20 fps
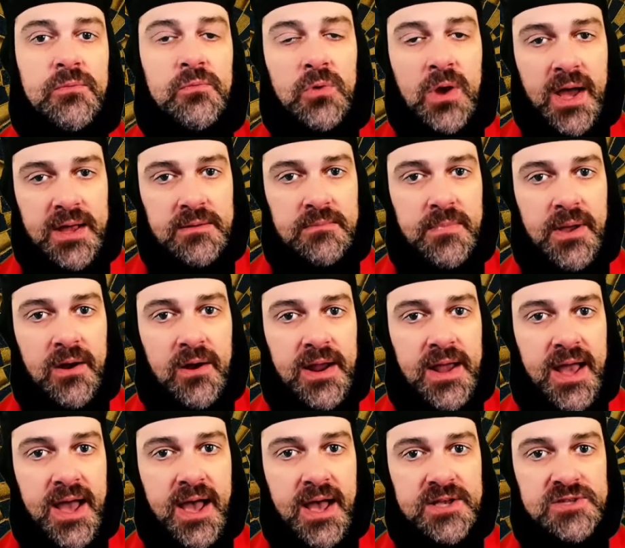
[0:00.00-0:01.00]
Roddenberry
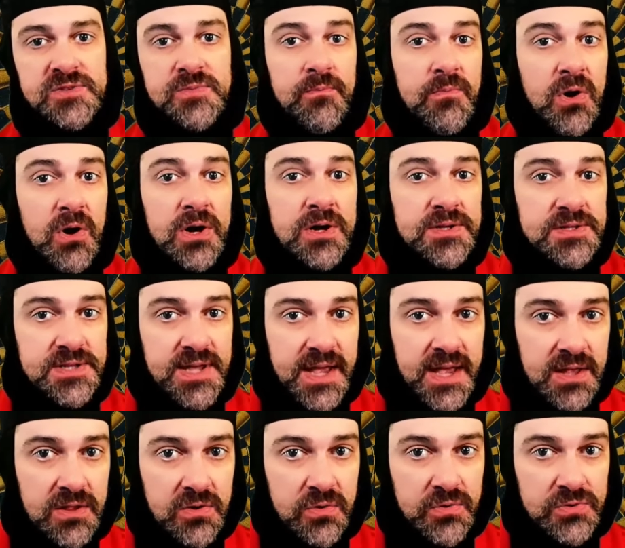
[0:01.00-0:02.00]
asked Mark
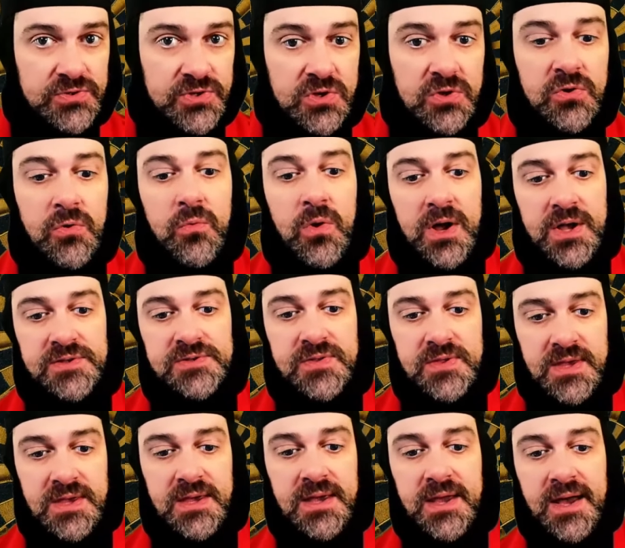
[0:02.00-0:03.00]
Daniels, who was
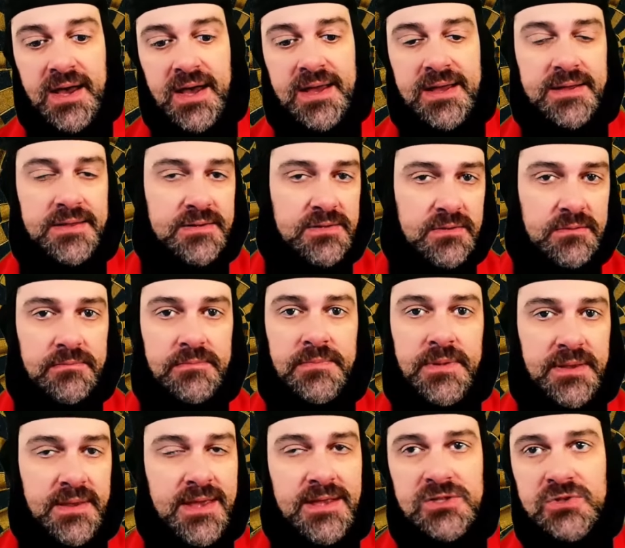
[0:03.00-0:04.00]
he
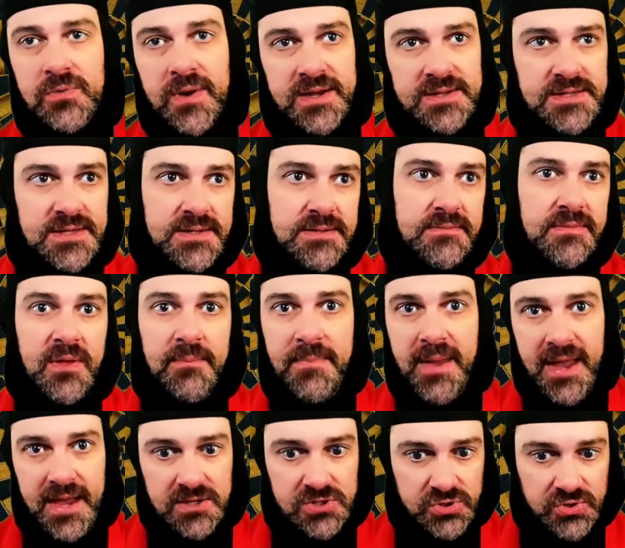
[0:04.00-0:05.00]
directed The
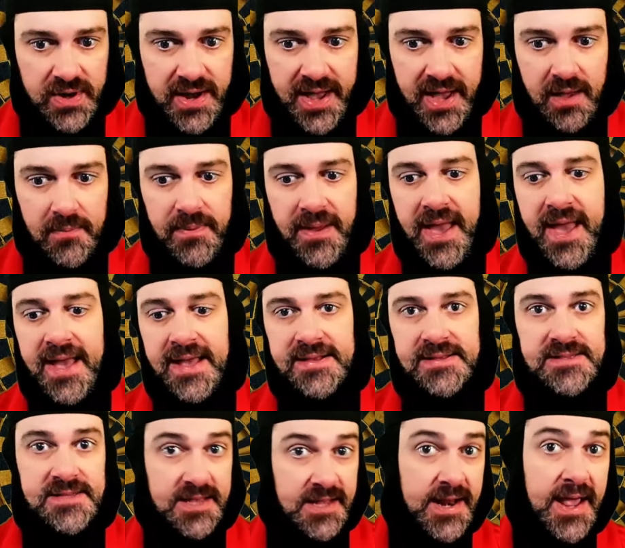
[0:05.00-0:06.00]
Man Trap
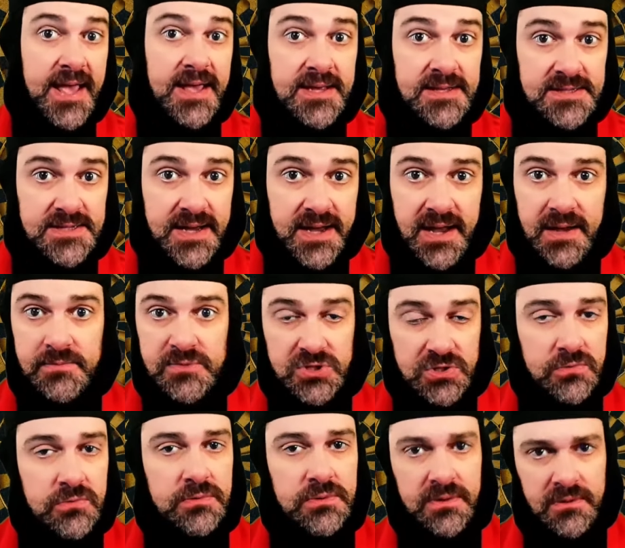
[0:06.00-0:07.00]
and The Naked Time,
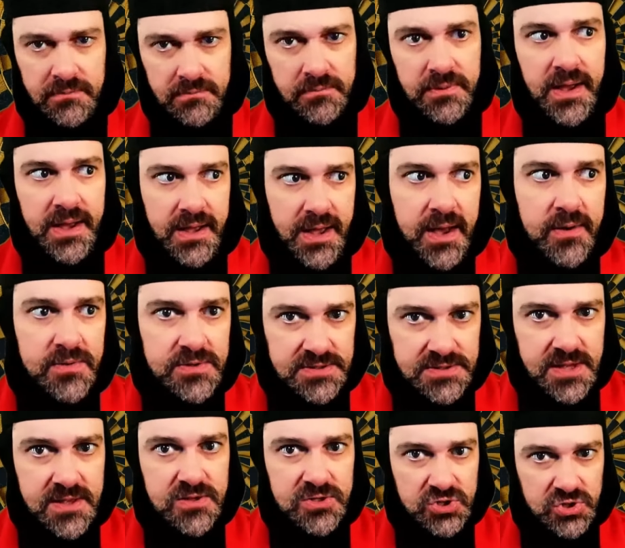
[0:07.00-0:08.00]
two of the, I would
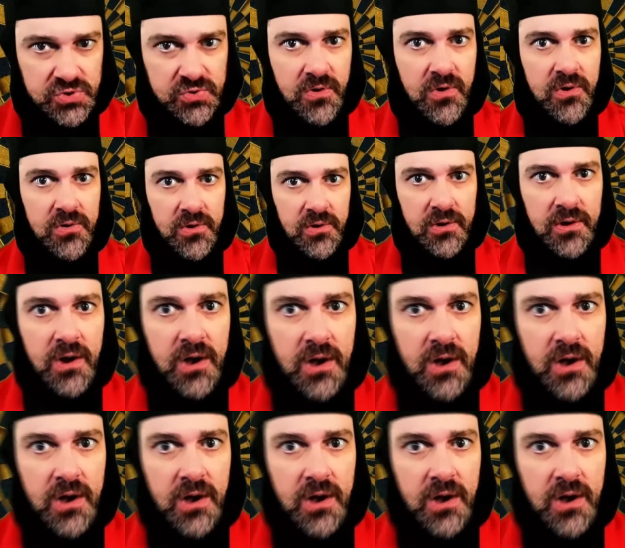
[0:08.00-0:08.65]
say, the stronger